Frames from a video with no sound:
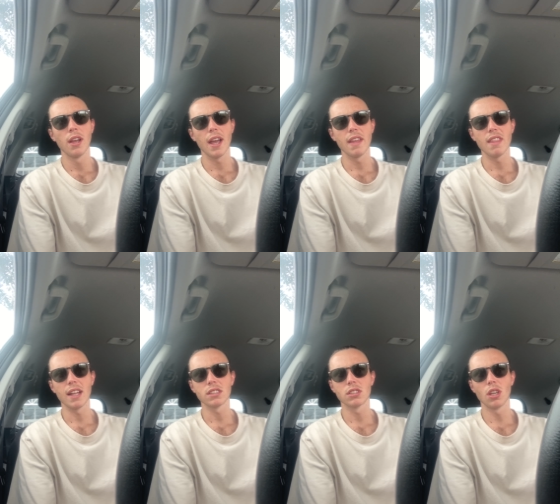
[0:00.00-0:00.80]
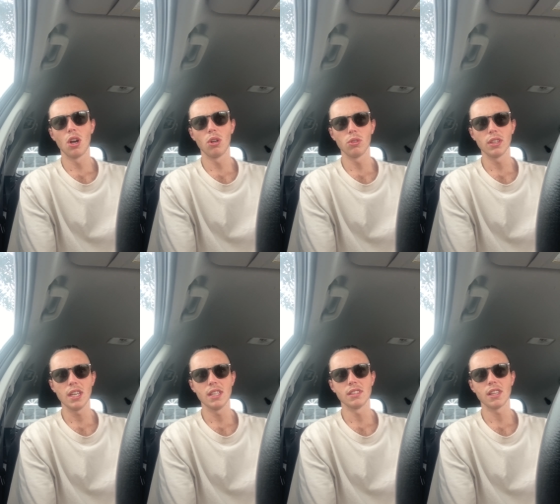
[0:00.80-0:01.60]
and that soul
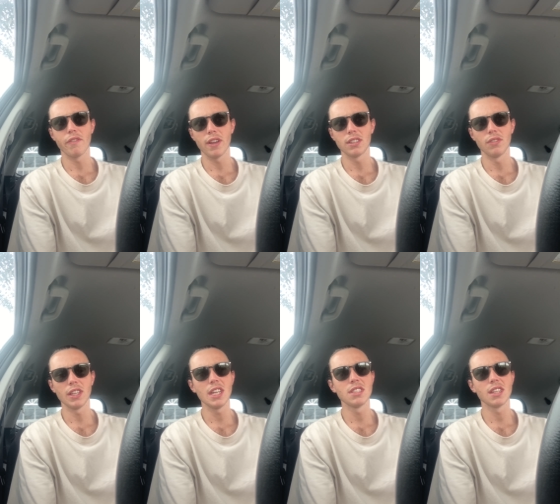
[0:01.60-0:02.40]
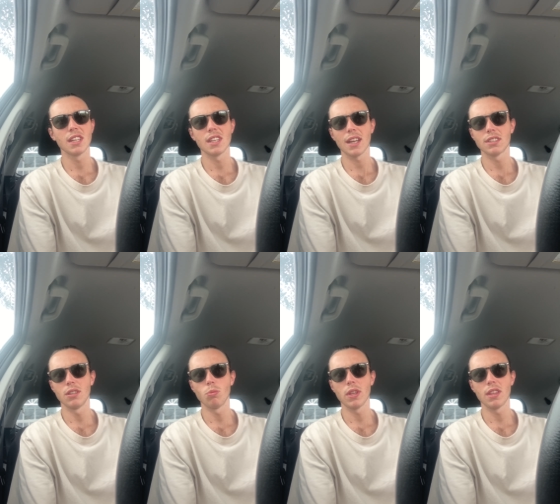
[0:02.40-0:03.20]
is effectively
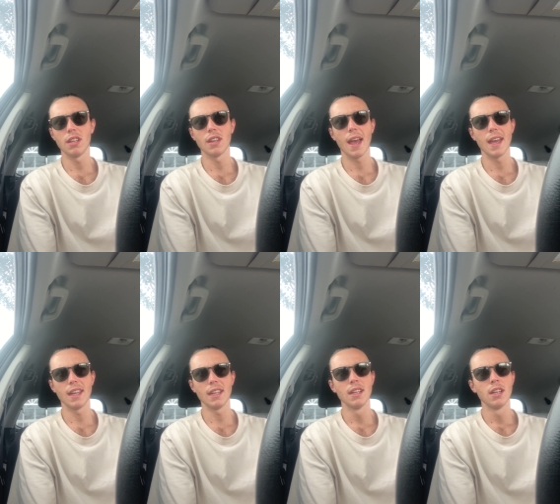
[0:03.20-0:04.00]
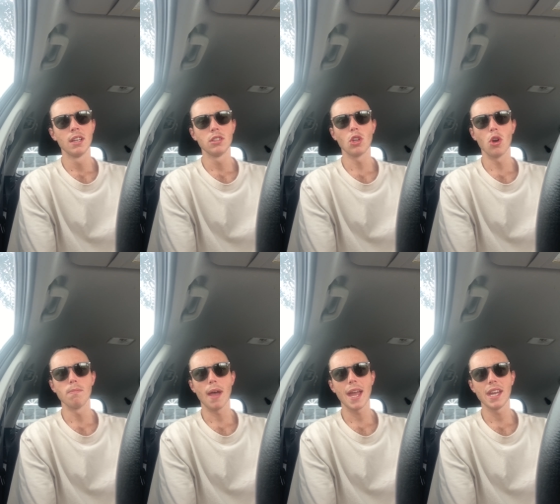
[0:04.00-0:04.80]
interconnected within a
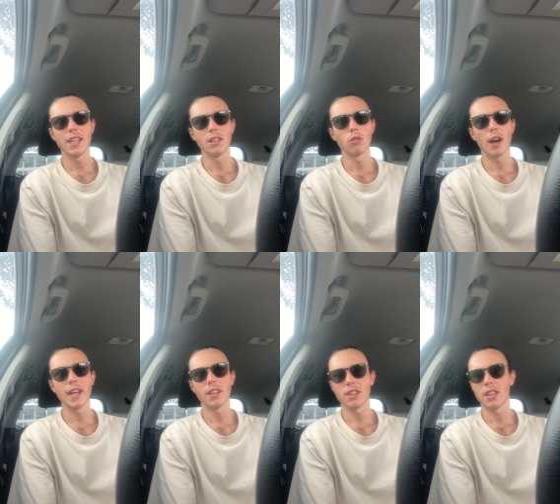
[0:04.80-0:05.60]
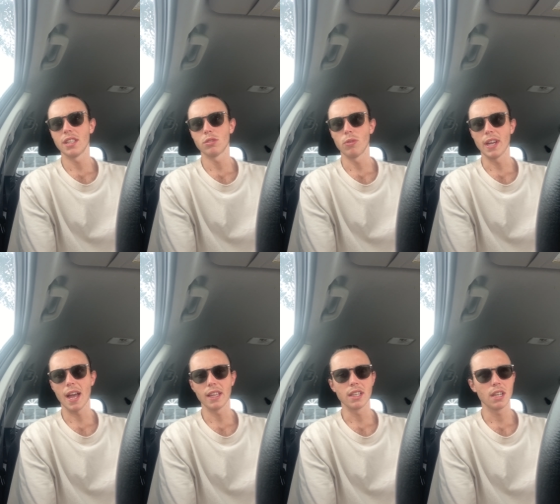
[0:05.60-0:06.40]
domain greater than this
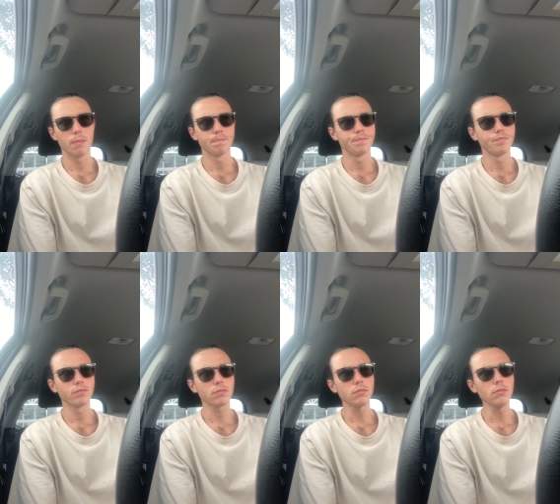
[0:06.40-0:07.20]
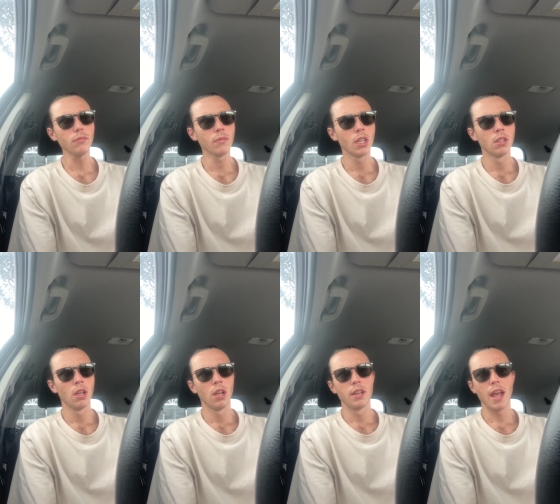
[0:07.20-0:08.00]
reality.
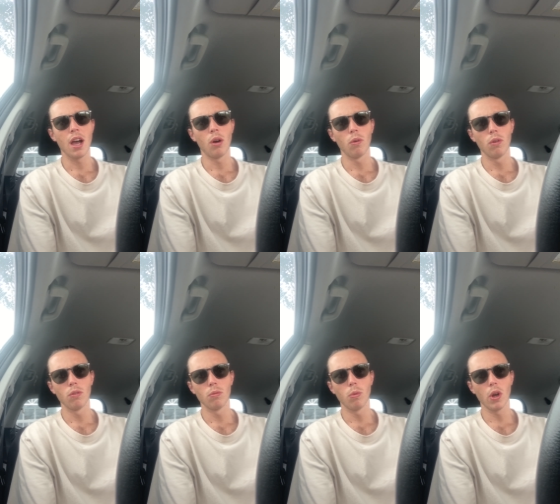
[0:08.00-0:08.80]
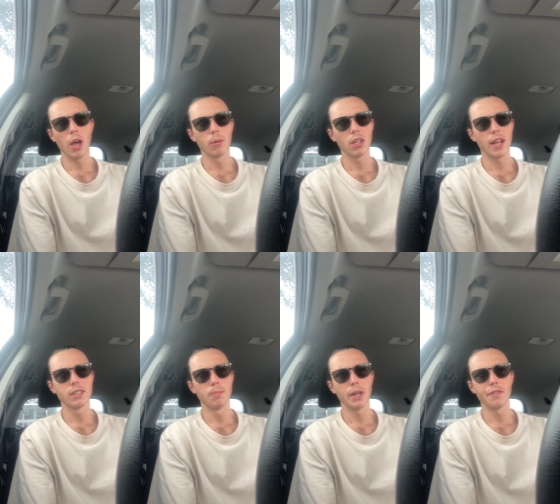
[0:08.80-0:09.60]
Now, what I would like
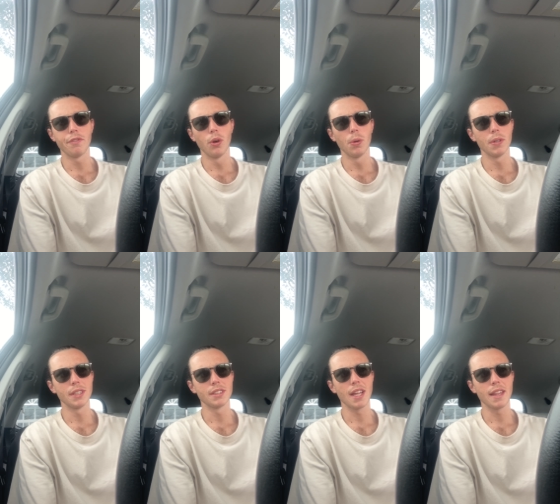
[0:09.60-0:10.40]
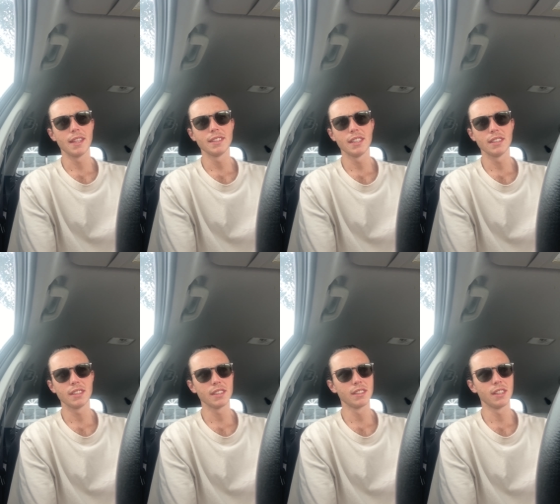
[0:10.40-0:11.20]
to bring forward is that this
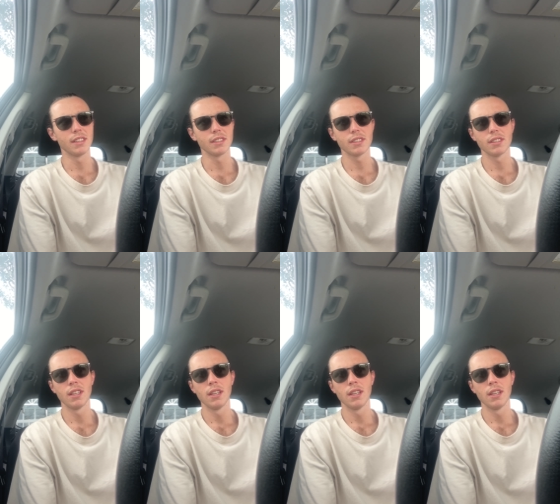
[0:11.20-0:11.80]
existence